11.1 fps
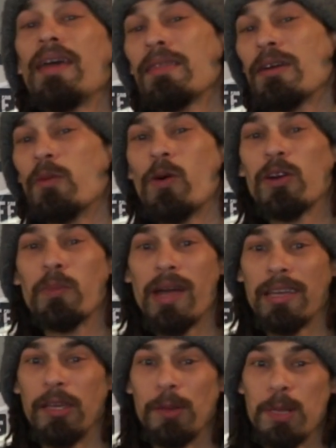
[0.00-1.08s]
Hey there, welcome
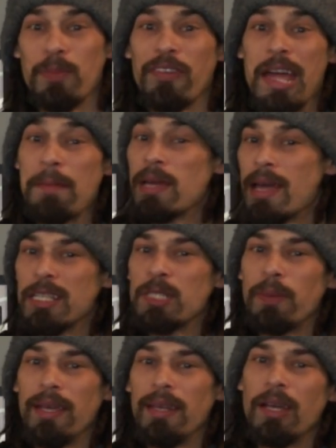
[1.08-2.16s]
back YouTube fam. It's
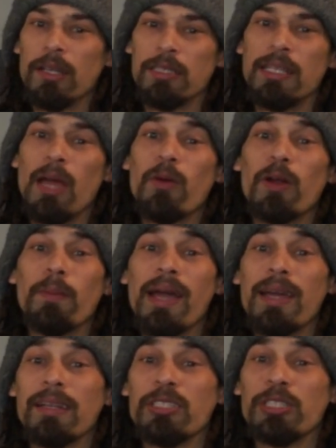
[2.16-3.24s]
Pete here. Today we're
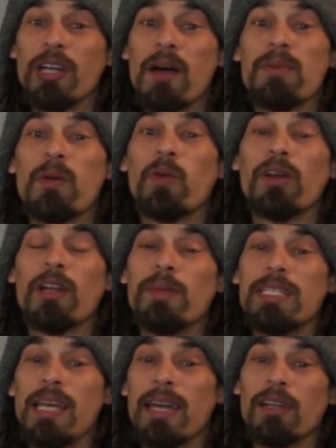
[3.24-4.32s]
back in the shop and we're going to be
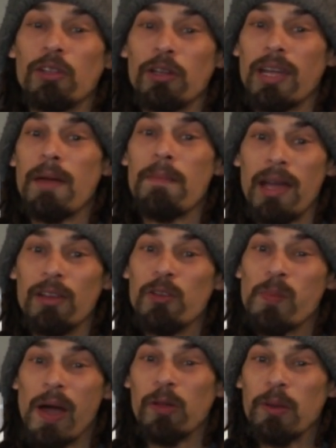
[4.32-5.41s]
taking a look at my new
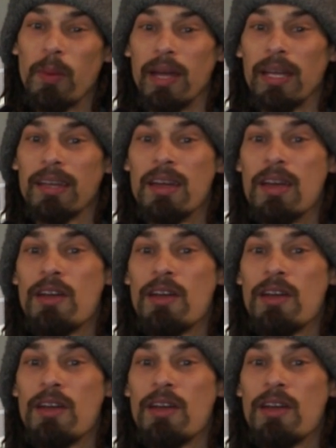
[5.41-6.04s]
mountain bike.